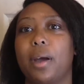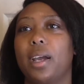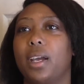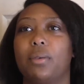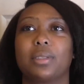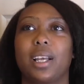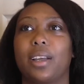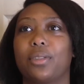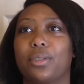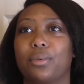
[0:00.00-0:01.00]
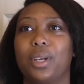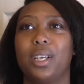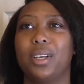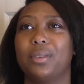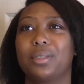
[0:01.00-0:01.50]
my hair was like 3
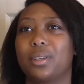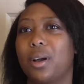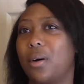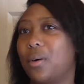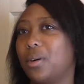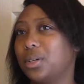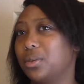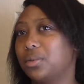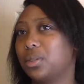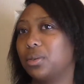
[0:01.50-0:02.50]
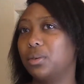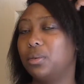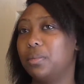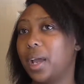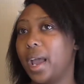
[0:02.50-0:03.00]
years ago on YouTube,